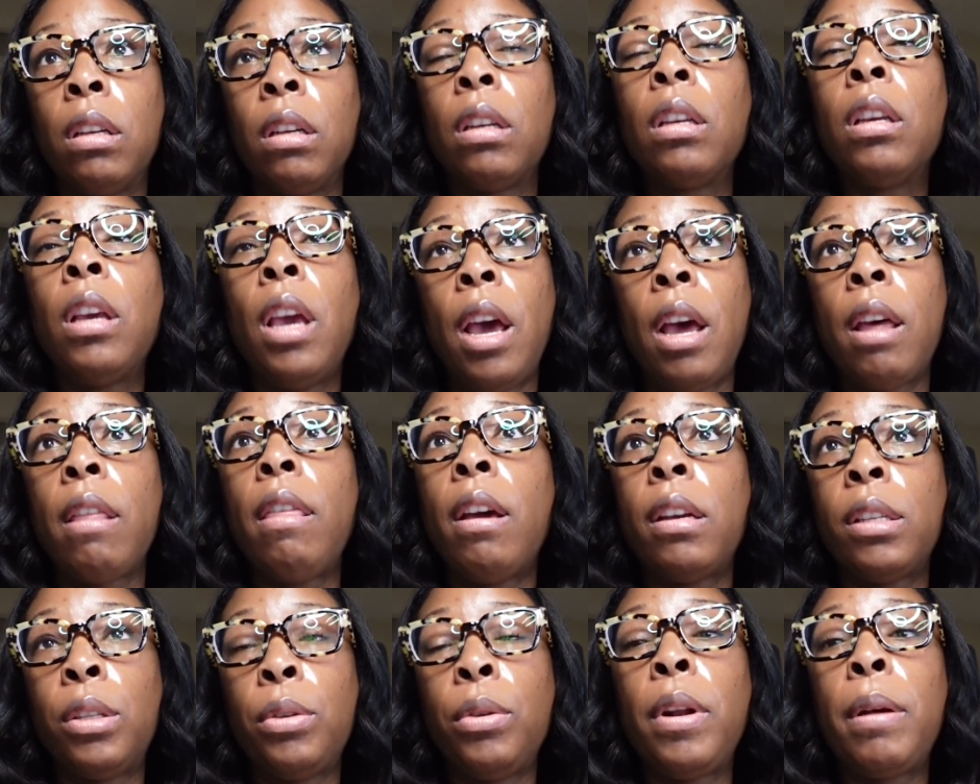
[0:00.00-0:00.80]
Yeah,
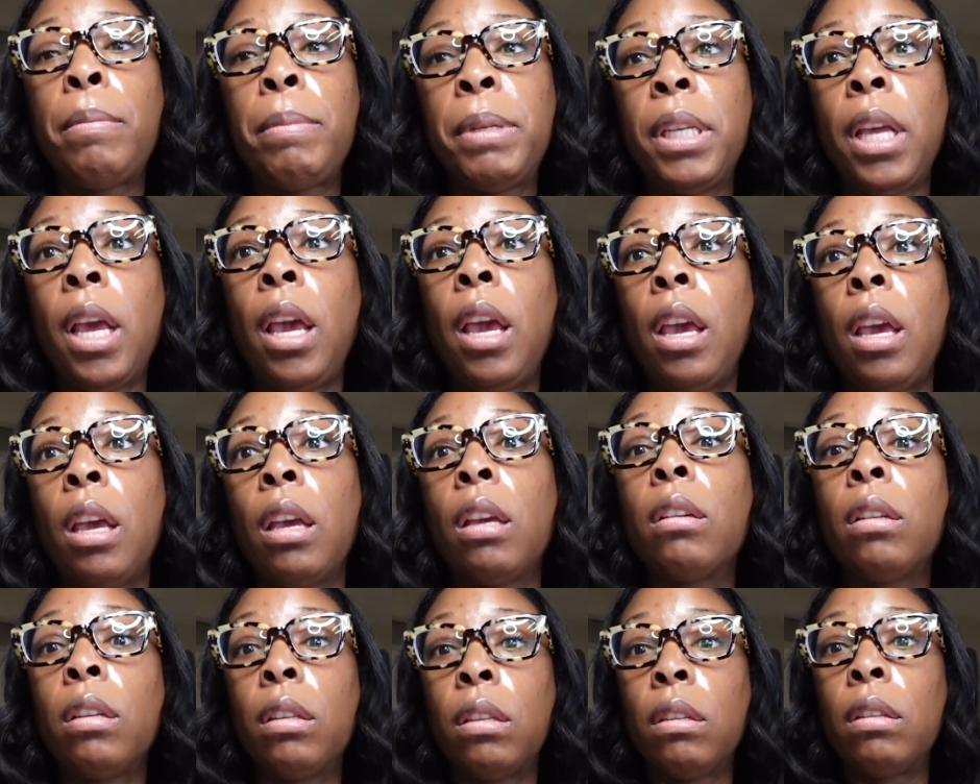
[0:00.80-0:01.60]
that's what I'm
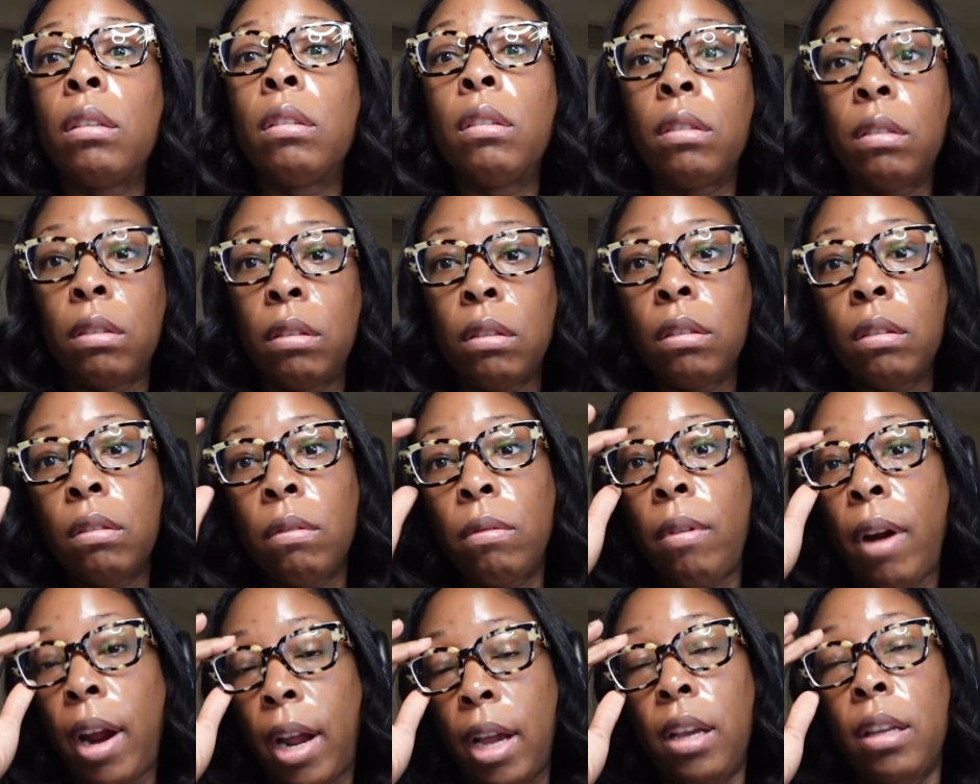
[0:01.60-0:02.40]
saying.
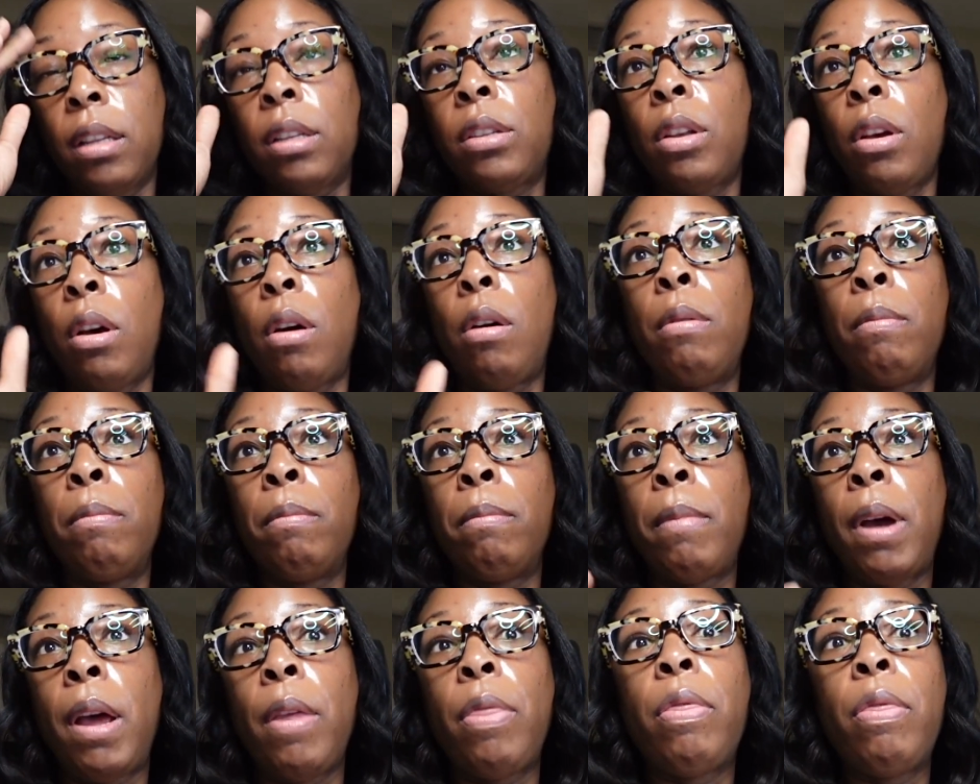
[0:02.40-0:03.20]
Right, so
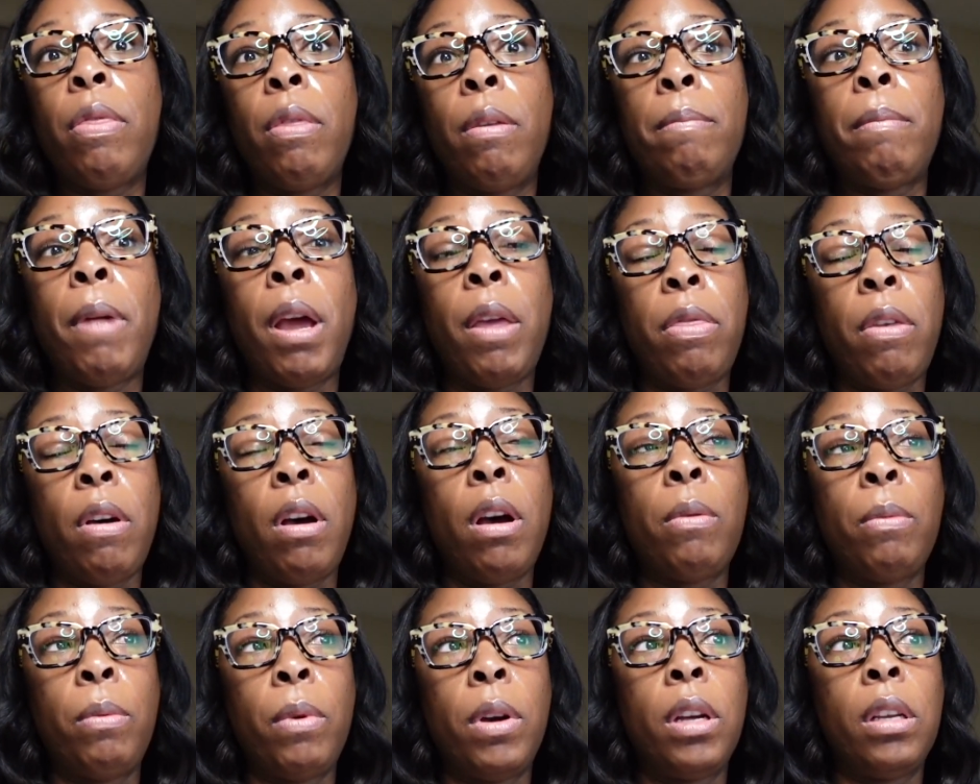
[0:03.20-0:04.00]
my
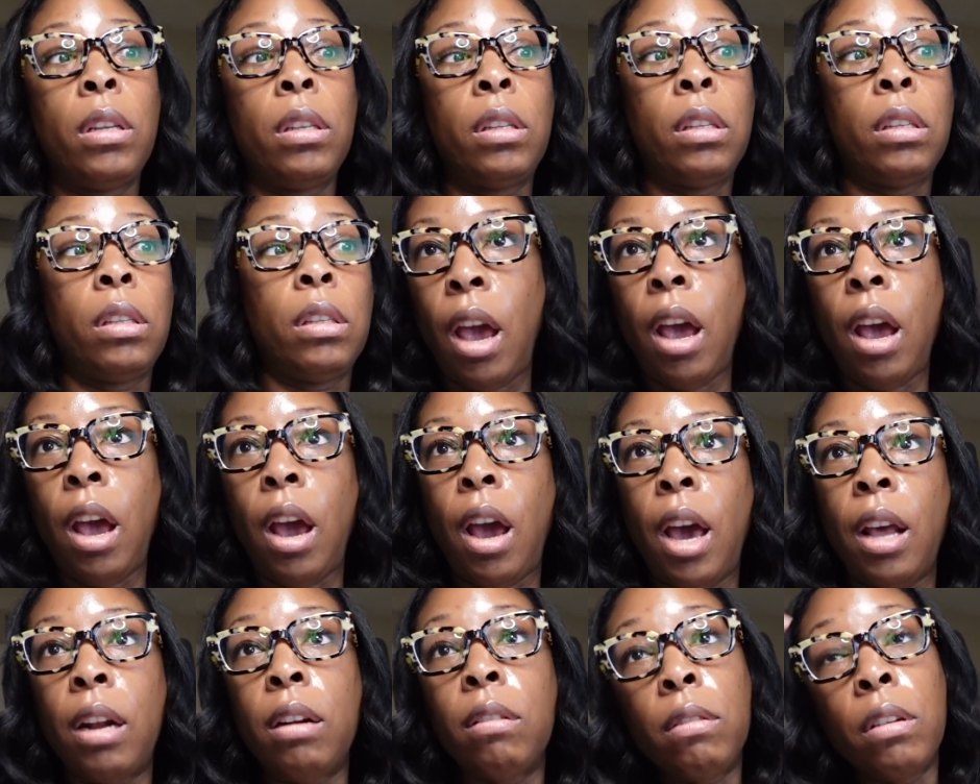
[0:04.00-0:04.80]
thought was,
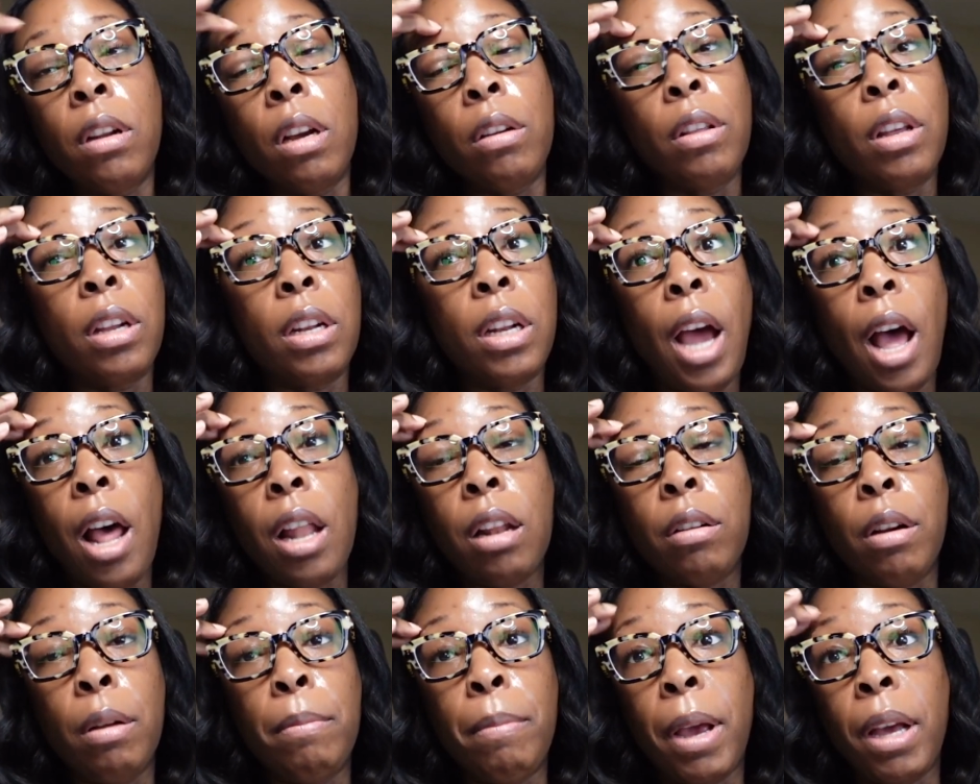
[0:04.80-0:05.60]
I don't know the
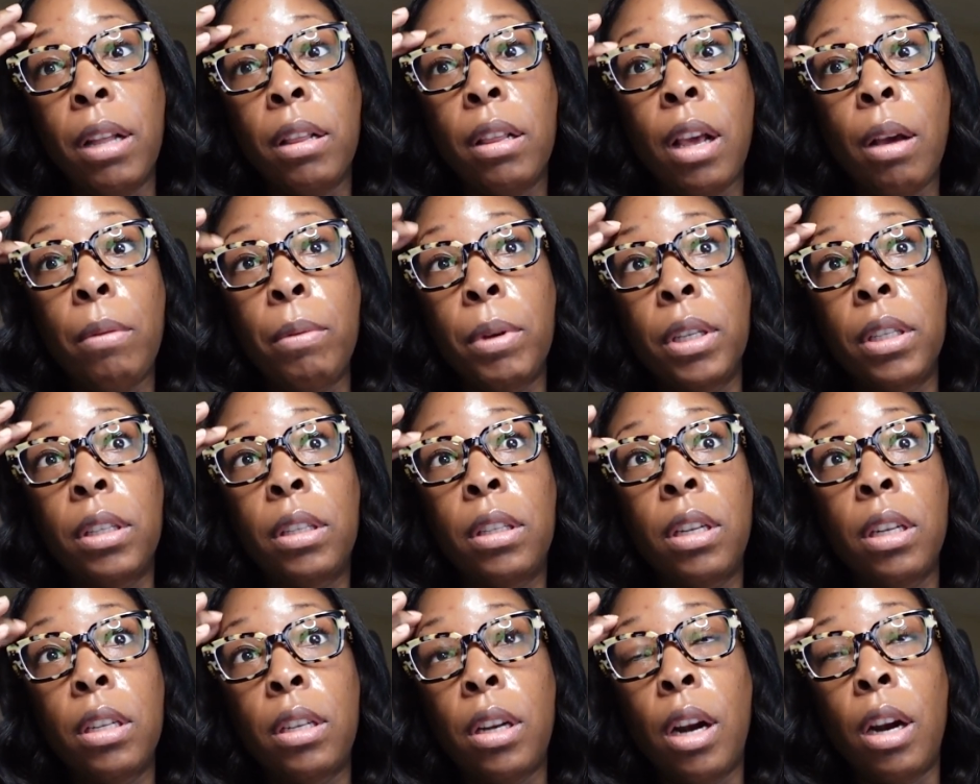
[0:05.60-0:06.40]
dollar amount that
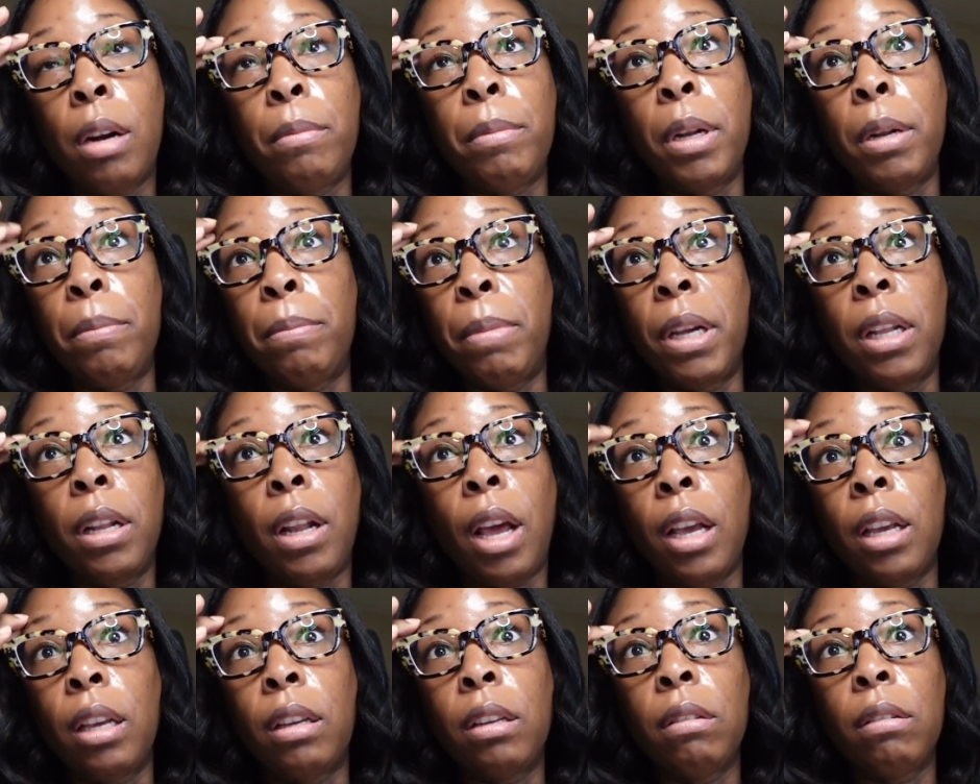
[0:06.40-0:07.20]
was determined, but
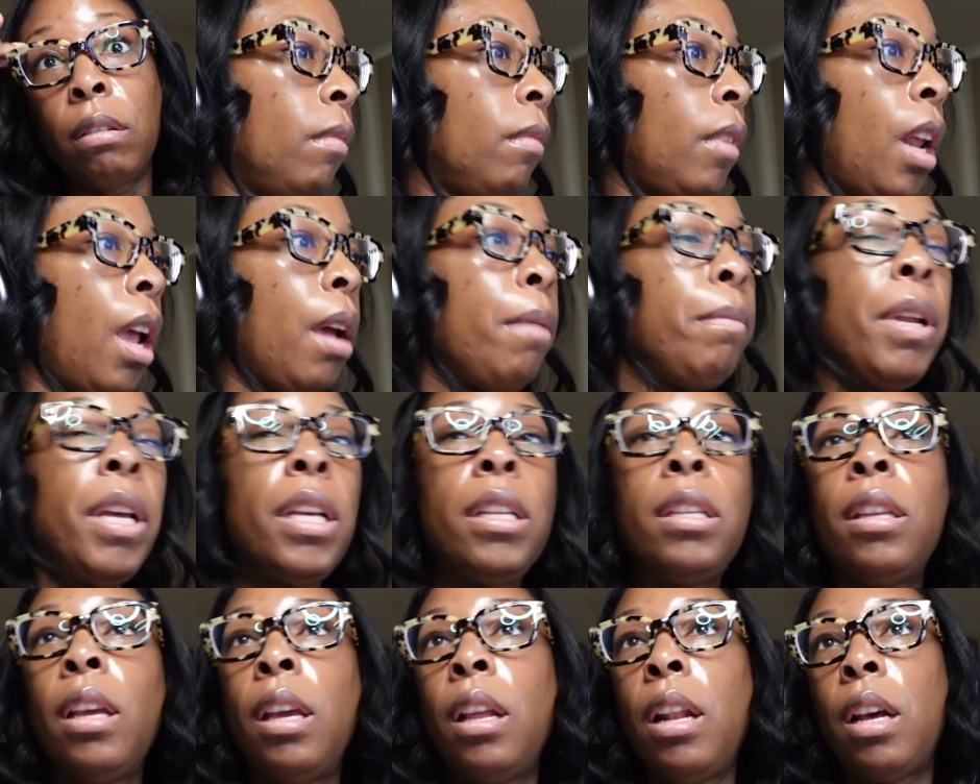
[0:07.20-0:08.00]
like, I'm
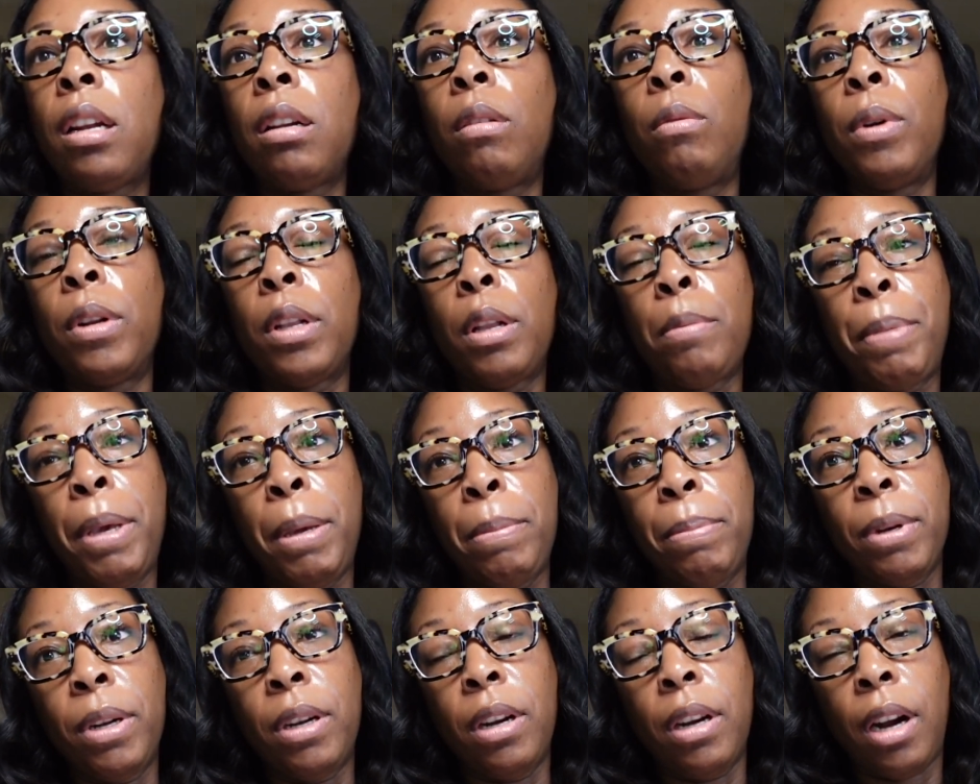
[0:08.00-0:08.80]
not saying I don't want the
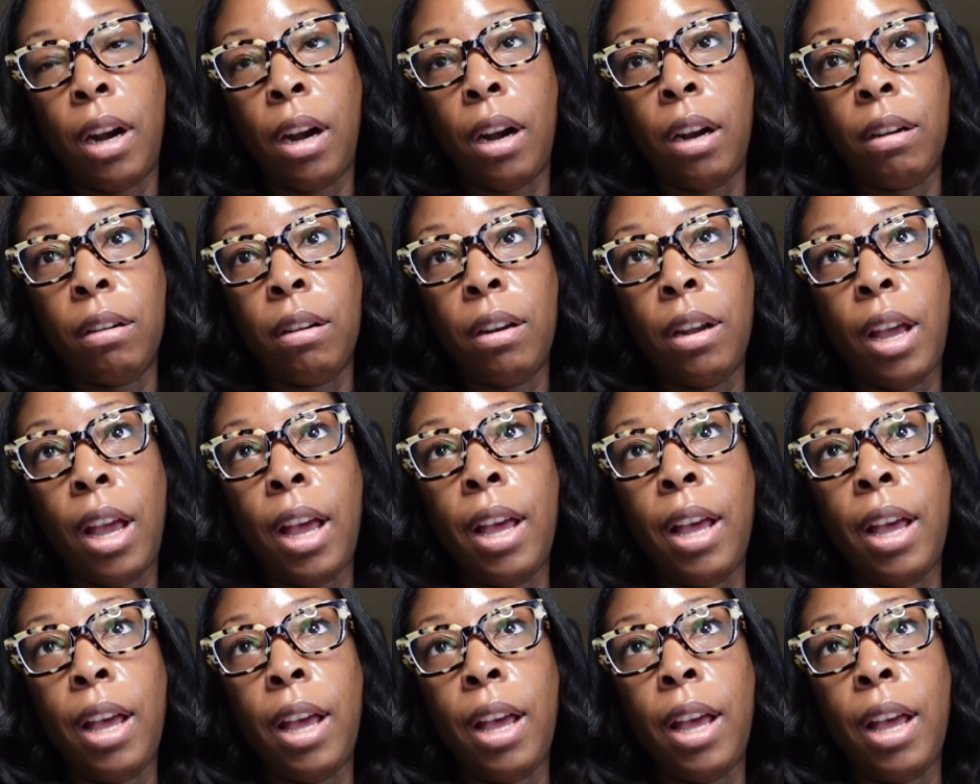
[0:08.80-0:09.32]
people to earn.